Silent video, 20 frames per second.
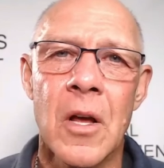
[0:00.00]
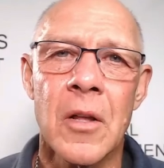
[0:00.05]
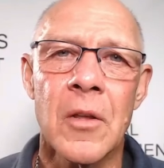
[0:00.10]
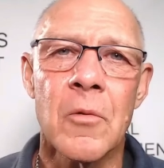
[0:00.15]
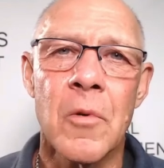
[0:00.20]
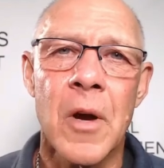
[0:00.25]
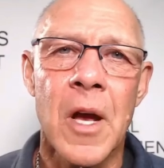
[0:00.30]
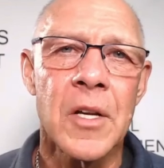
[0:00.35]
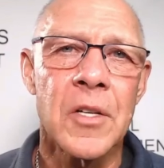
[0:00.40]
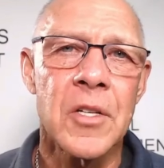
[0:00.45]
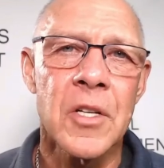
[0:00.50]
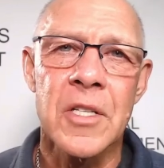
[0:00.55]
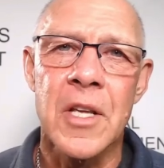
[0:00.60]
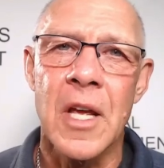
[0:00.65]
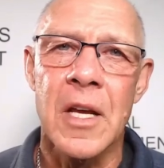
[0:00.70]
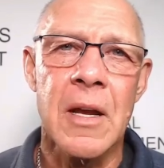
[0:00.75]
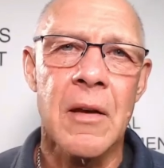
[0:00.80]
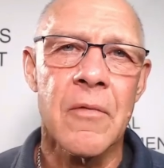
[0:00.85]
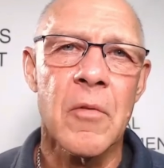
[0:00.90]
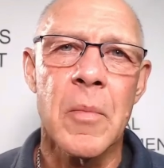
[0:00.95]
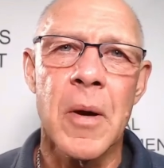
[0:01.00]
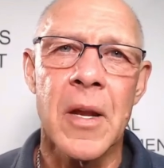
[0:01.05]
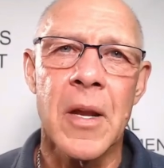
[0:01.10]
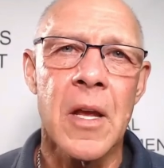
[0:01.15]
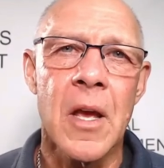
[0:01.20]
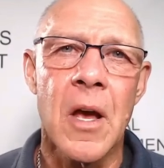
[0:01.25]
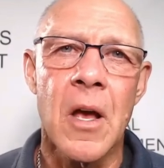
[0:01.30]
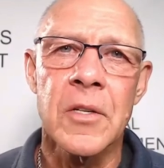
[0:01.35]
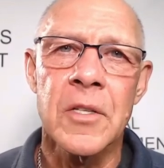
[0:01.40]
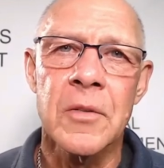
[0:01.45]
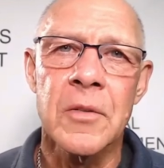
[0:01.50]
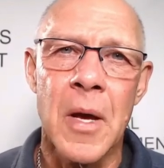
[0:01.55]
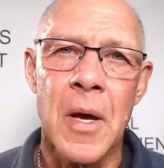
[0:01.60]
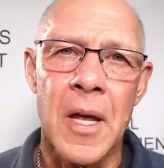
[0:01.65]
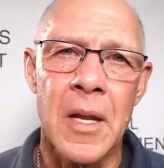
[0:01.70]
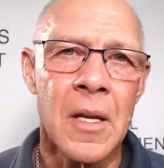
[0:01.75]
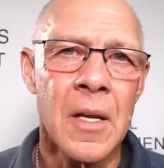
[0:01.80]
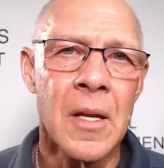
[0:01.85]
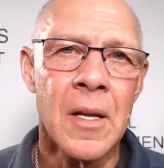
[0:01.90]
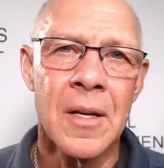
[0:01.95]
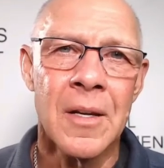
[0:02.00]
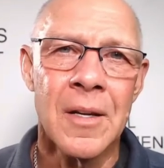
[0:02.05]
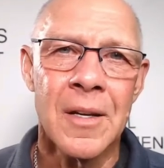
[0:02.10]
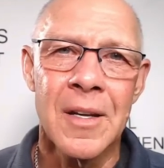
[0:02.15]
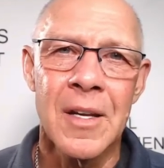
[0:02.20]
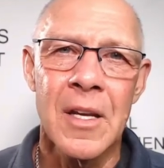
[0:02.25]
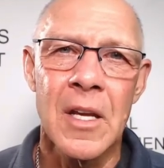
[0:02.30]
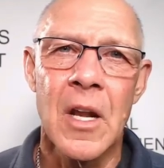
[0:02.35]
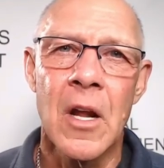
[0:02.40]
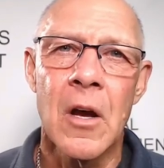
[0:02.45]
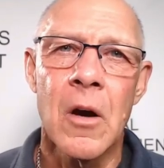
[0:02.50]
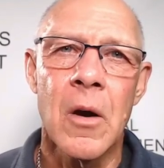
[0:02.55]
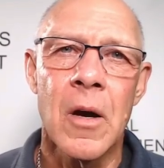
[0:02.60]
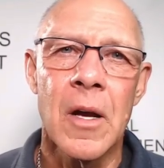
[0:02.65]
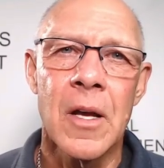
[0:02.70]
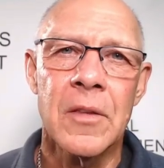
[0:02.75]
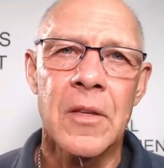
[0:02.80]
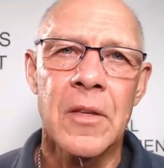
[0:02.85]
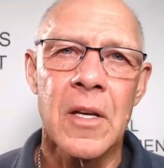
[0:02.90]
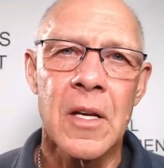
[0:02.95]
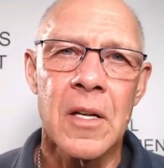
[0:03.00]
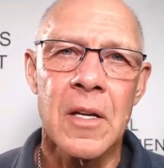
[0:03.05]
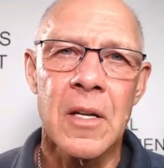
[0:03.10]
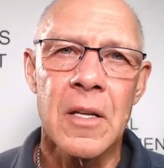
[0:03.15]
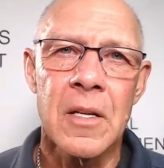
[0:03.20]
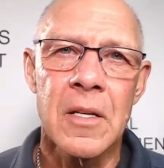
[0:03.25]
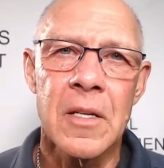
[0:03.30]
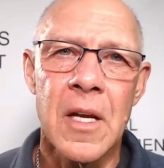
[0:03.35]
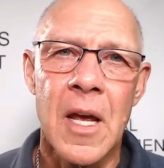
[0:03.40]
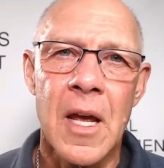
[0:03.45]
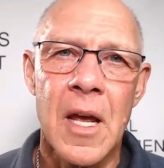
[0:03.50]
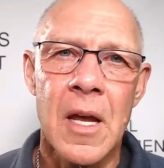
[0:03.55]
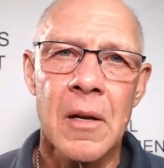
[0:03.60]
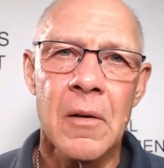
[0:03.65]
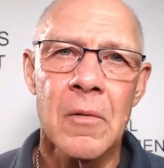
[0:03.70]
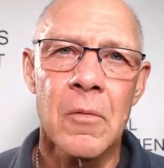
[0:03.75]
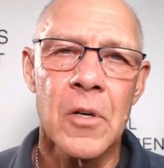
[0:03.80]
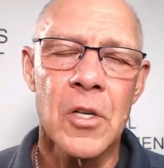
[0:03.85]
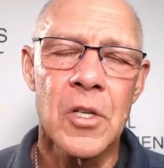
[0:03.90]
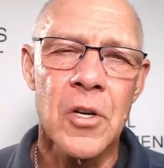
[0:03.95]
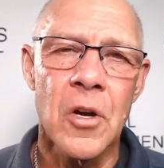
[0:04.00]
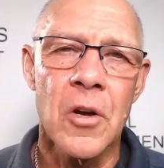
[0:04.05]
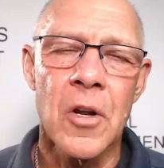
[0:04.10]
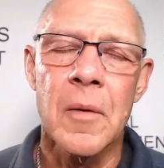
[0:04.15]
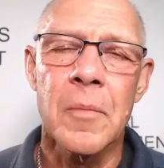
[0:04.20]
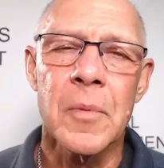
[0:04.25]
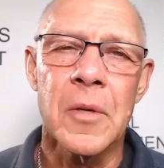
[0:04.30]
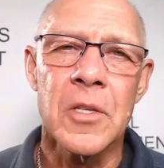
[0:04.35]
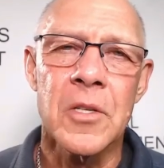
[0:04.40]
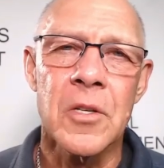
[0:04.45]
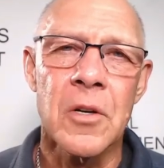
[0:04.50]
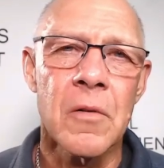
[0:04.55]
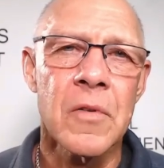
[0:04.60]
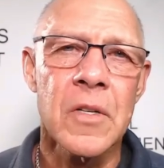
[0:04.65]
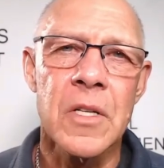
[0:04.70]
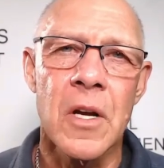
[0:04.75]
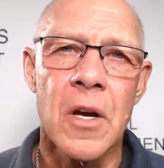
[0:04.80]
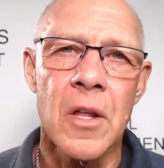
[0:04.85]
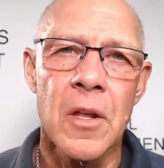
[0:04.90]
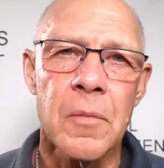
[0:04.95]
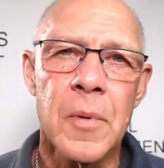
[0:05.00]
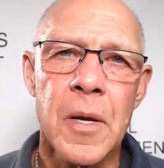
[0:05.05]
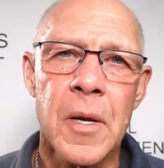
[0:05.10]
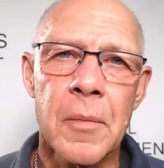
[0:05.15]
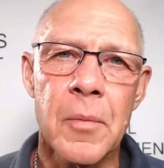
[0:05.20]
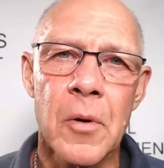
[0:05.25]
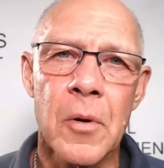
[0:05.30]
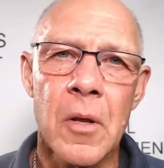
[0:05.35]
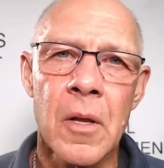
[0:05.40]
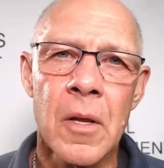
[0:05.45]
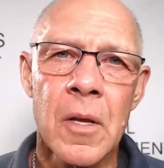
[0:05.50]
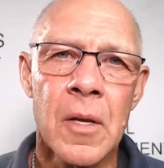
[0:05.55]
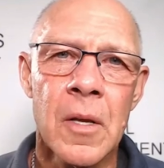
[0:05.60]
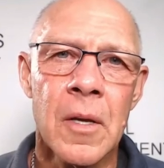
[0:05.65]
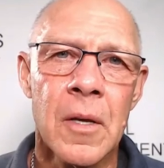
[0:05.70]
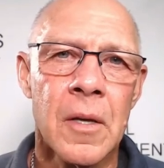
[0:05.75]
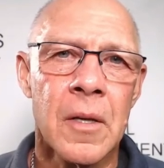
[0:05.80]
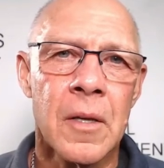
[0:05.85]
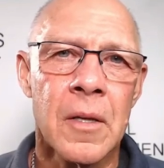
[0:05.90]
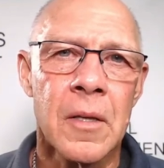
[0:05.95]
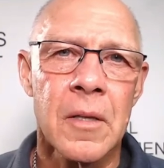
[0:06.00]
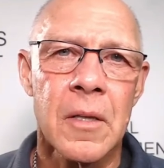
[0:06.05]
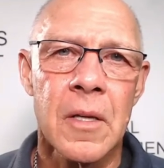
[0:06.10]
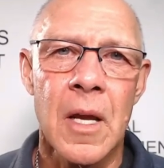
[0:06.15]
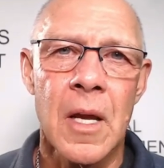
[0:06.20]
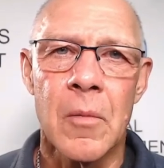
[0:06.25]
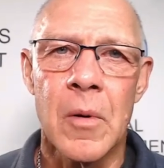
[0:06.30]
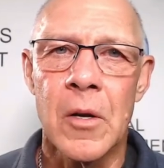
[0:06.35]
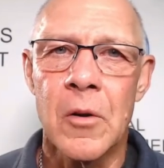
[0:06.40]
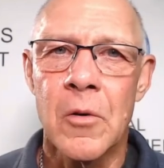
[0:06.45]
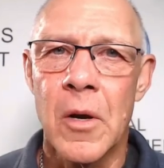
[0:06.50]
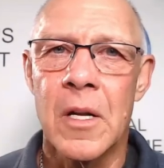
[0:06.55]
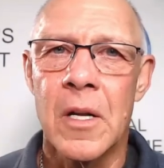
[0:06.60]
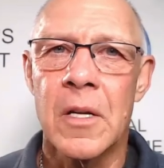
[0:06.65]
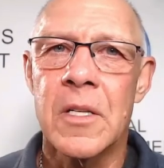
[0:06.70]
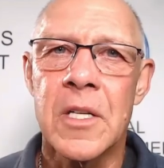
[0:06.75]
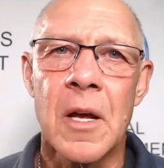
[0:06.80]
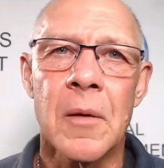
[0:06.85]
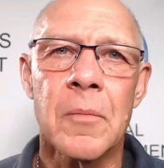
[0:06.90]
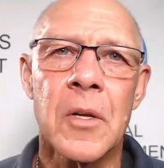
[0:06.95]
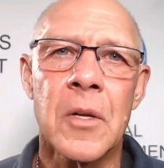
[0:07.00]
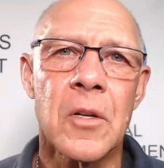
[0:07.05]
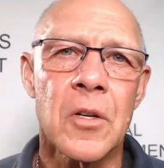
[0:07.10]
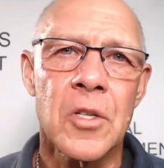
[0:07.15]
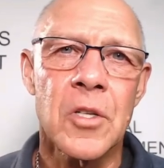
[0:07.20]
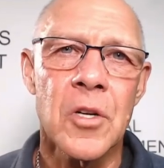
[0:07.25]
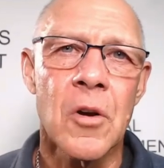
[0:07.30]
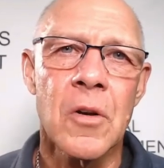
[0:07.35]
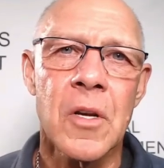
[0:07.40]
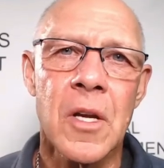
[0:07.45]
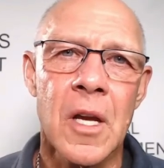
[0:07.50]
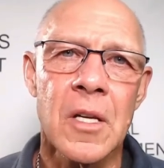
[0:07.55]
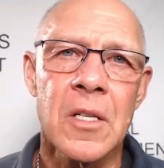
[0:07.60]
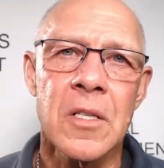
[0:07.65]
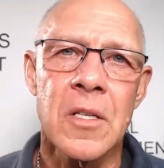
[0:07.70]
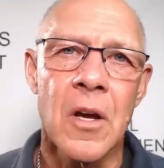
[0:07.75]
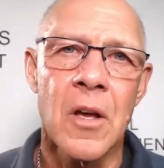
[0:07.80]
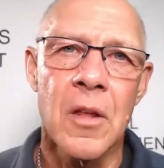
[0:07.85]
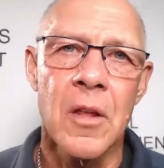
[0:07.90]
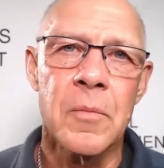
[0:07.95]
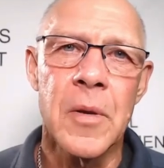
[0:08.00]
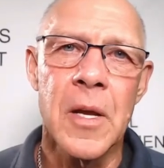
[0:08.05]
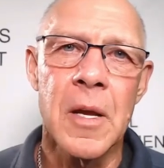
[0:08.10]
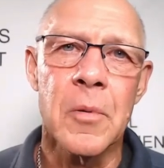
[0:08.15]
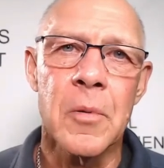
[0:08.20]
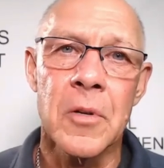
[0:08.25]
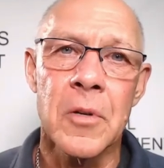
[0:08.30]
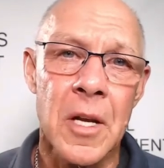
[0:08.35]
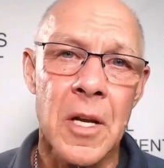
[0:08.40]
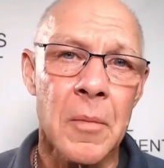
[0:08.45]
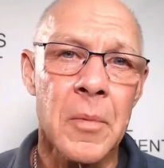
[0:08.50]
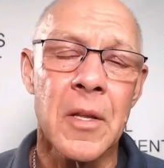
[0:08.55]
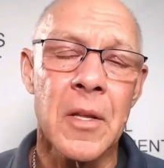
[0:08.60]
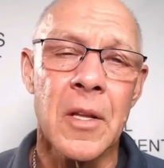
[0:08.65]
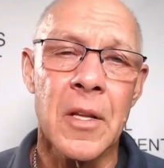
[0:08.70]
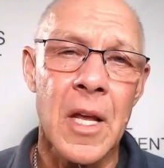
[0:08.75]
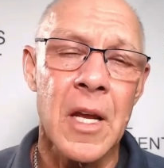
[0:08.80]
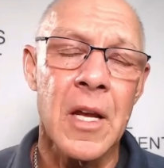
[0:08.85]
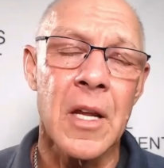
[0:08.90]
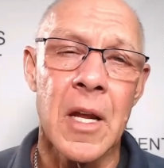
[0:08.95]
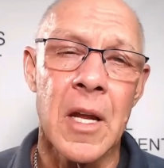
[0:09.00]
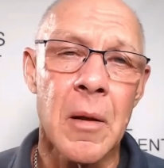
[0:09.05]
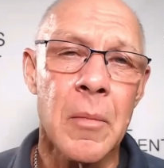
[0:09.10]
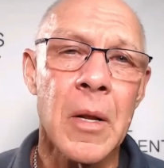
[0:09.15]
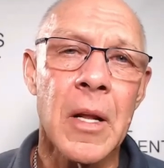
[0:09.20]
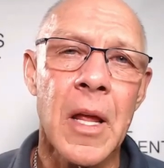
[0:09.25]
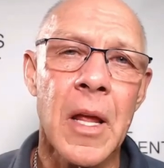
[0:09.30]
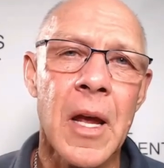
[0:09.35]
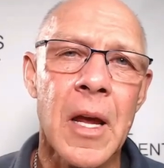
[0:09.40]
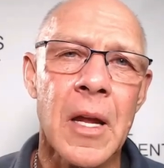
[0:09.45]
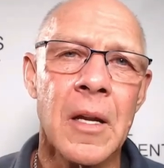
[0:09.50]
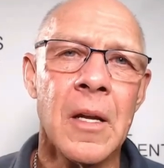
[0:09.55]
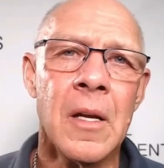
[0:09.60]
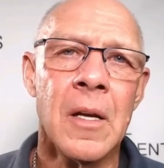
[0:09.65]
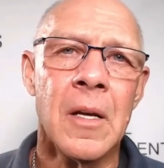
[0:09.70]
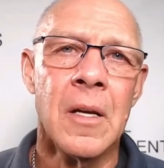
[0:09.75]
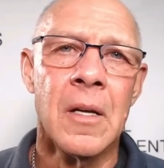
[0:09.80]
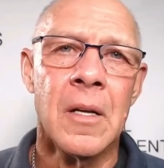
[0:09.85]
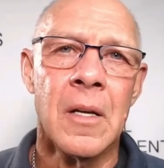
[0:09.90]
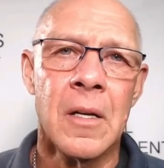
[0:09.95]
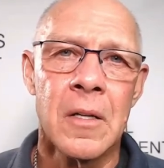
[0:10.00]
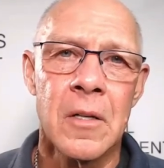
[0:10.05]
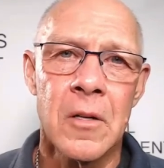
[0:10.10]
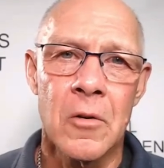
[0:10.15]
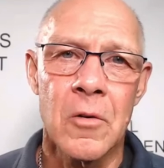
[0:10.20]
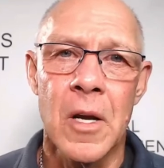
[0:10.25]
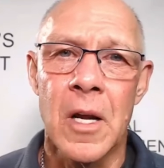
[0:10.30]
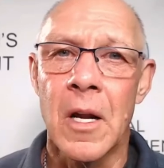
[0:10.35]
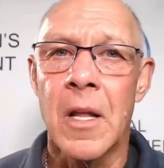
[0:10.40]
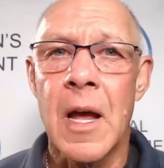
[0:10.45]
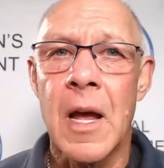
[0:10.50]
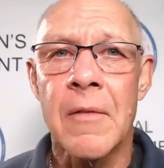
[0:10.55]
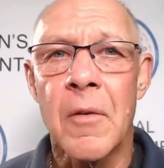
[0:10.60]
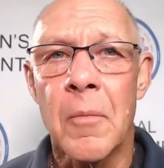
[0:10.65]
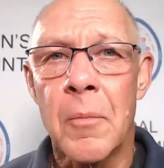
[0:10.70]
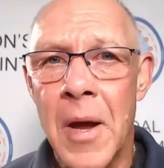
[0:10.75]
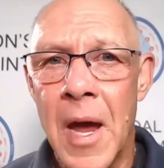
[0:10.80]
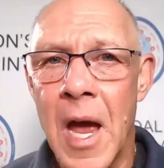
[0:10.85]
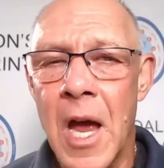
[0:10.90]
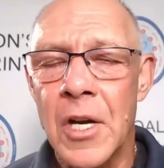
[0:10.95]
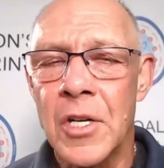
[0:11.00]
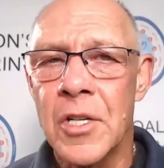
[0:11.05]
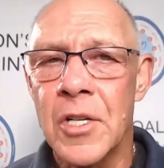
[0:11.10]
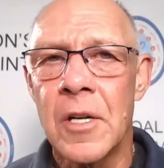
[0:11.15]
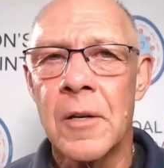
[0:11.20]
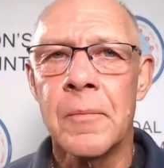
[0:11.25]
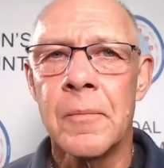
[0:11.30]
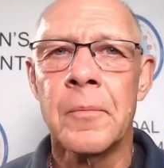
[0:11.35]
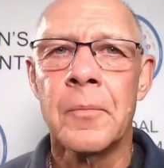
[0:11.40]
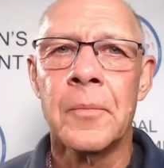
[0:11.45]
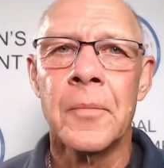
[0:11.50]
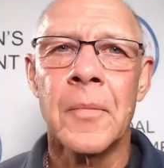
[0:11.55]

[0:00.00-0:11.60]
the way just like everybody else, but at the end of the day, we showed up in service to other people, and we created something to showcase to other people, something that they can emulate to create a life of passion,